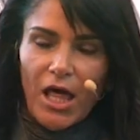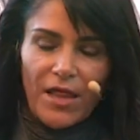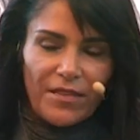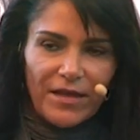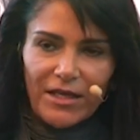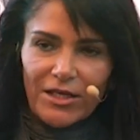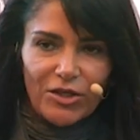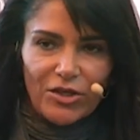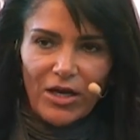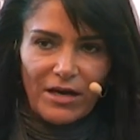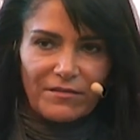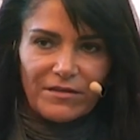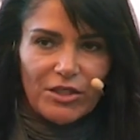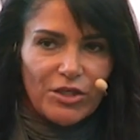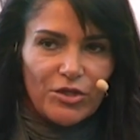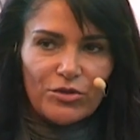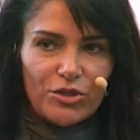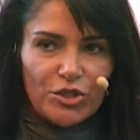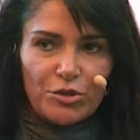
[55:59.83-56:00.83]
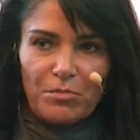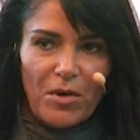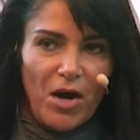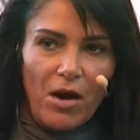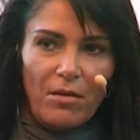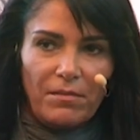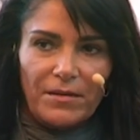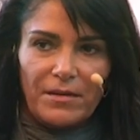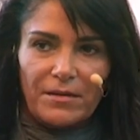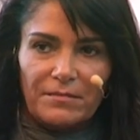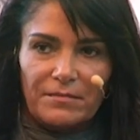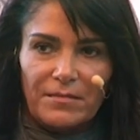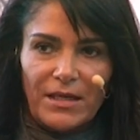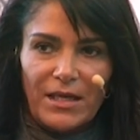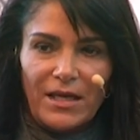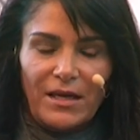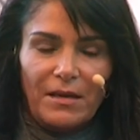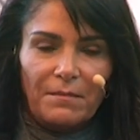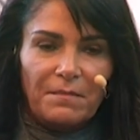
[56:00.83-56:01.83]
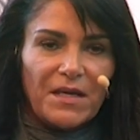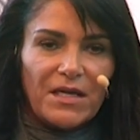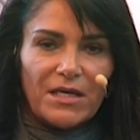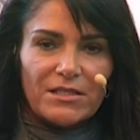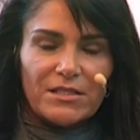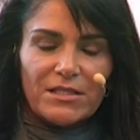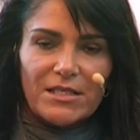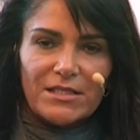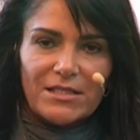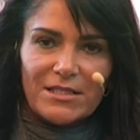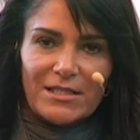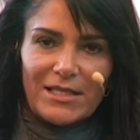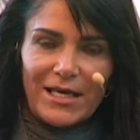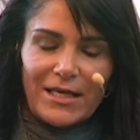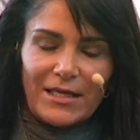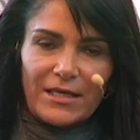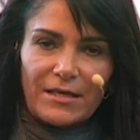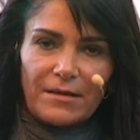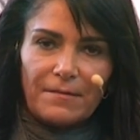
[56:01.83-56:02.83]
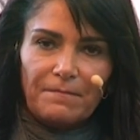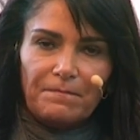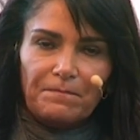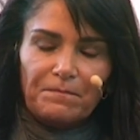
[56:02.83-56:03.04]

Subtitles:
then you have a huge problem. Because it's like,